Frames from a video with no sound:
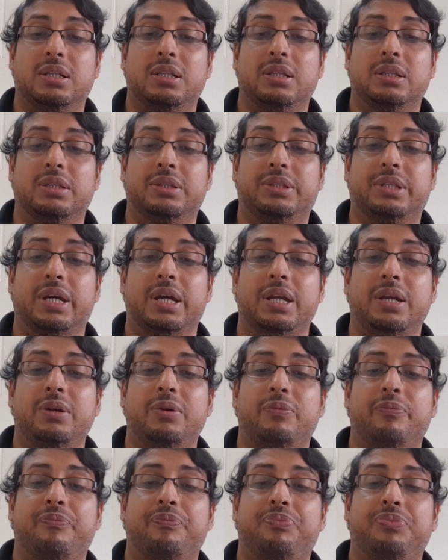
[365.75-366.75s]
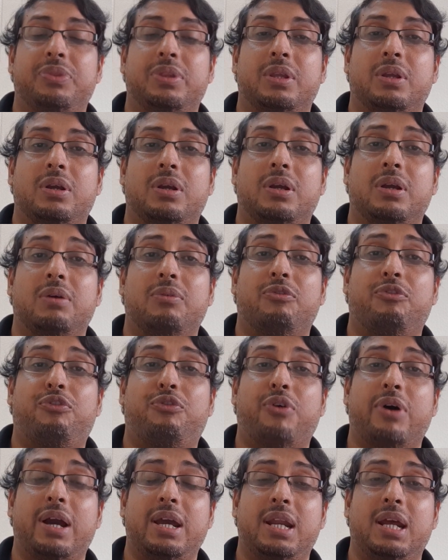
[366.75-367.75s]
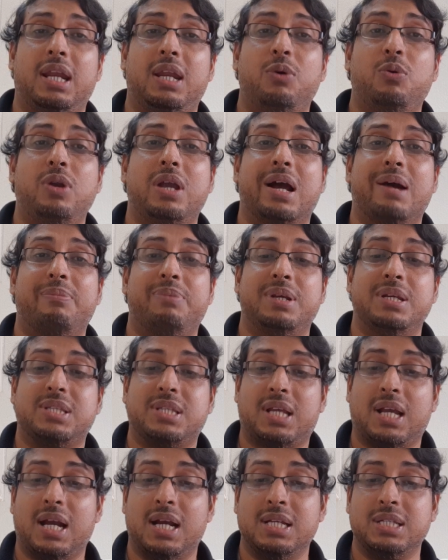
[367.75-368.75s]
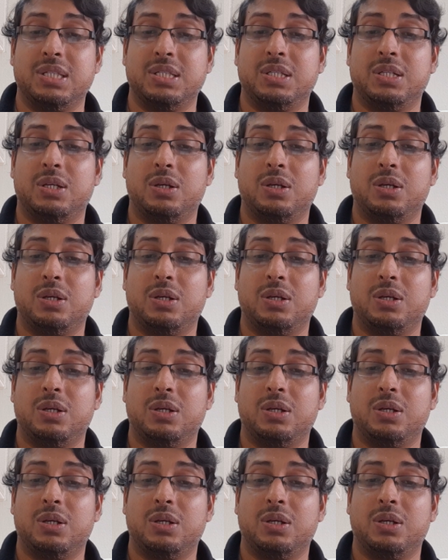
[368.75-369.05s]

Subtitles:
Then finally we have discussed